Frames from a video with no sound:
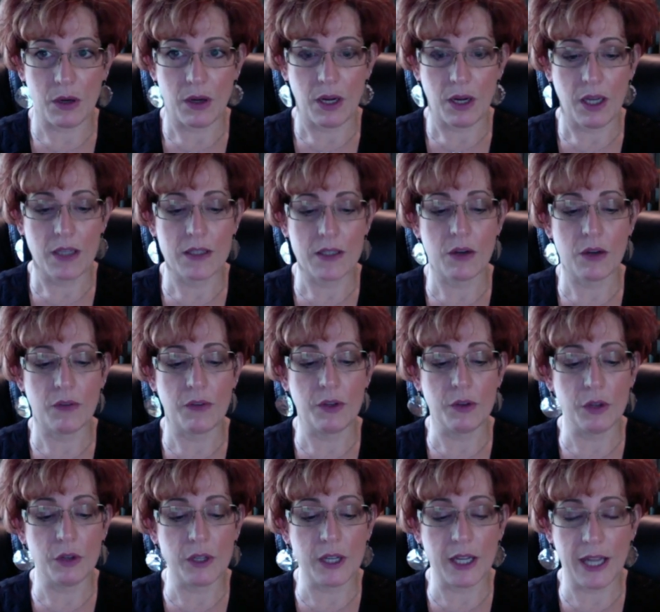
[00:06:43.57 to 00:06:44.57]
And so if you
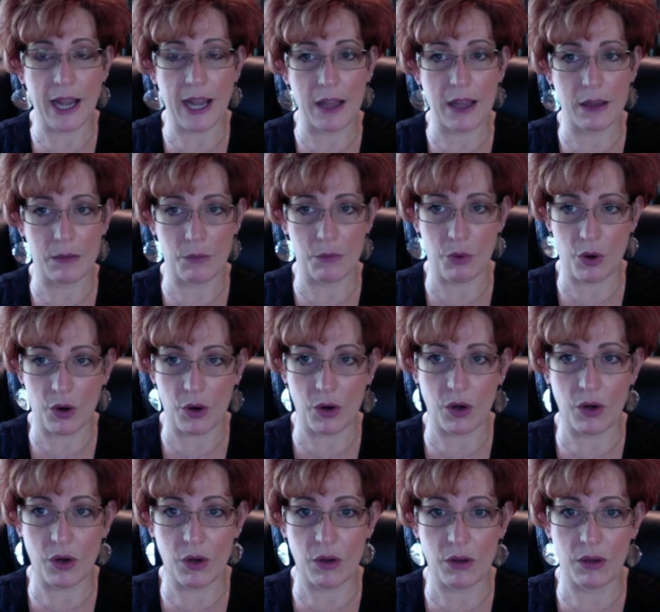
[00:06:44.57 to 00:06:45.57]
look at Gatlinburg,
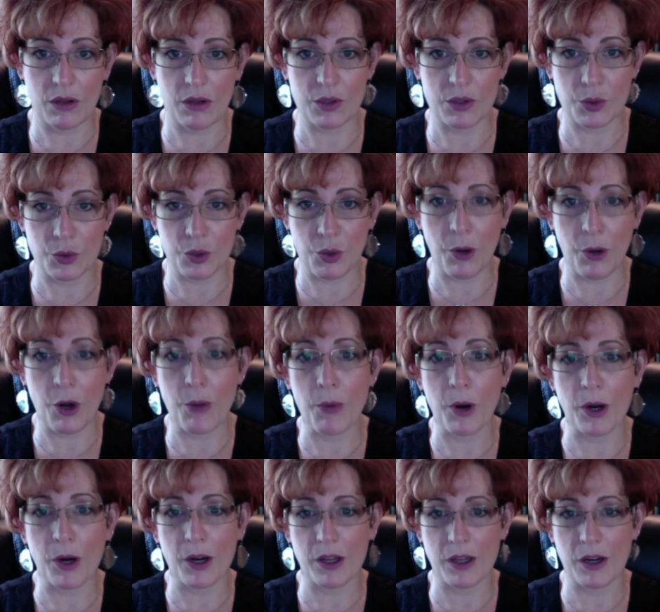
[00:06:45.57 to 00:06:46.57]
the short-term rental
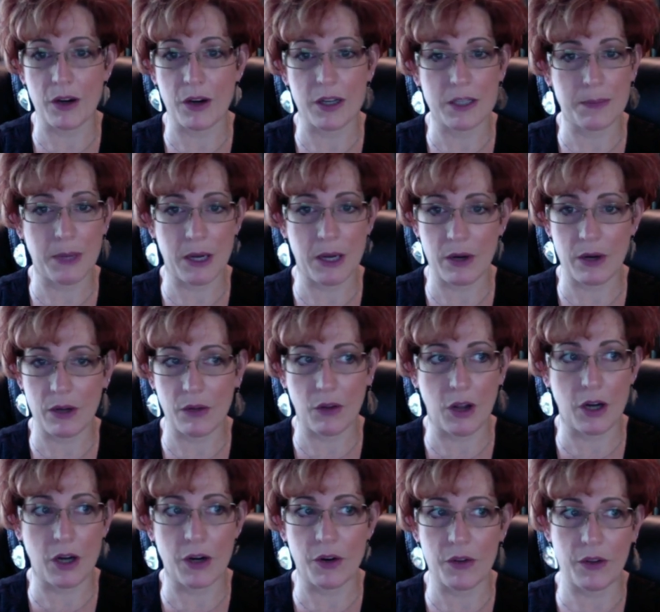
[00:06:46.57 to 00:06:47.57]
market there has been around
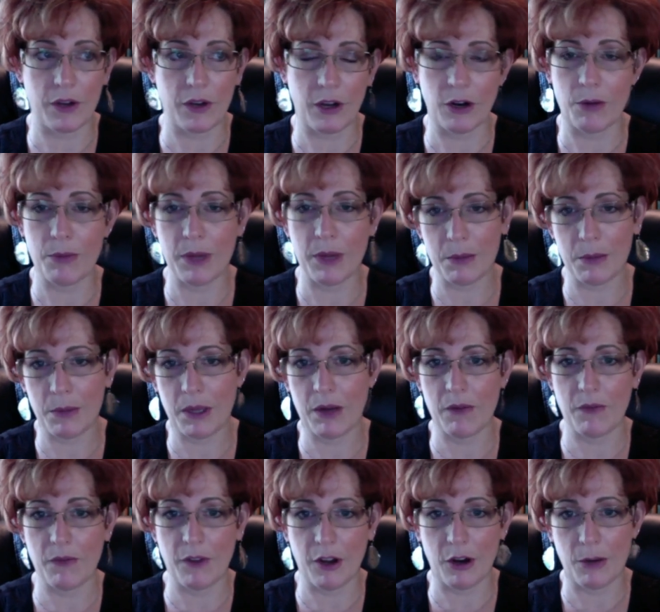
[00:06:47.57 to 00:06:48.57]
longer than Airbnb
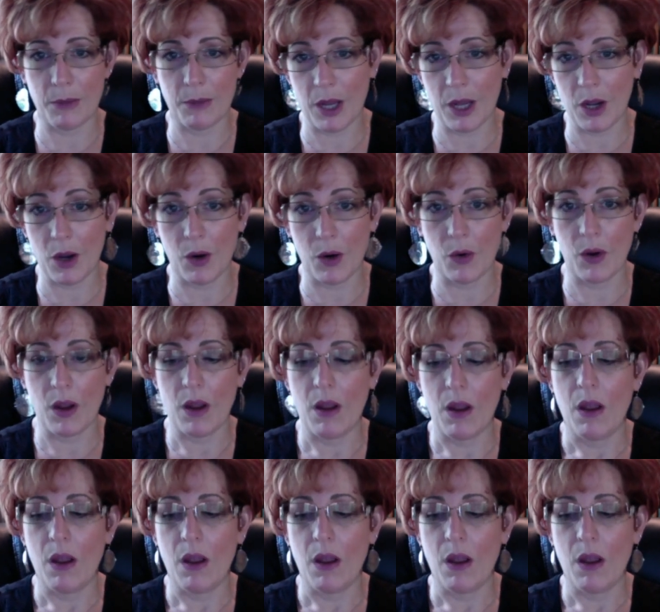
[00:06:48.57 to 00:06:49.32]
and VRBO.